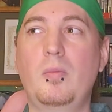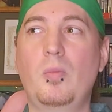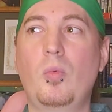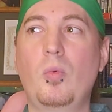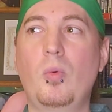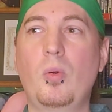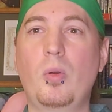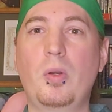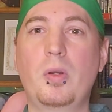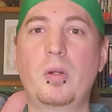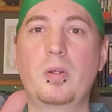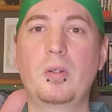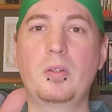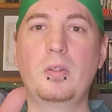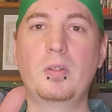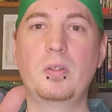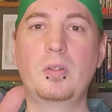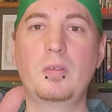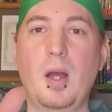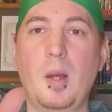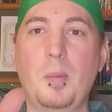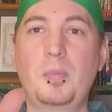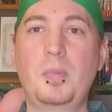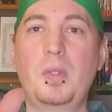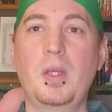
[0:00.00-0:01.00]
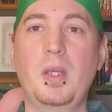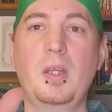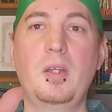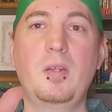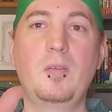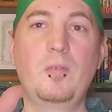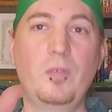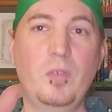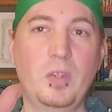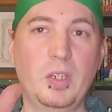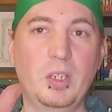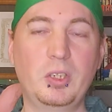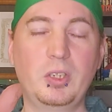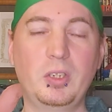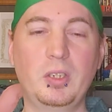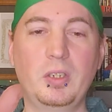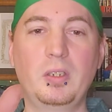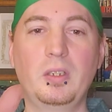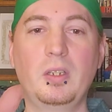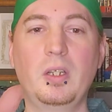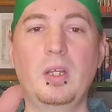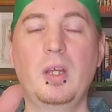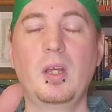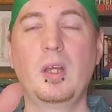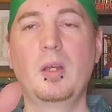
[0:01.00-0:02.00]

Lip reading: a more updated vision,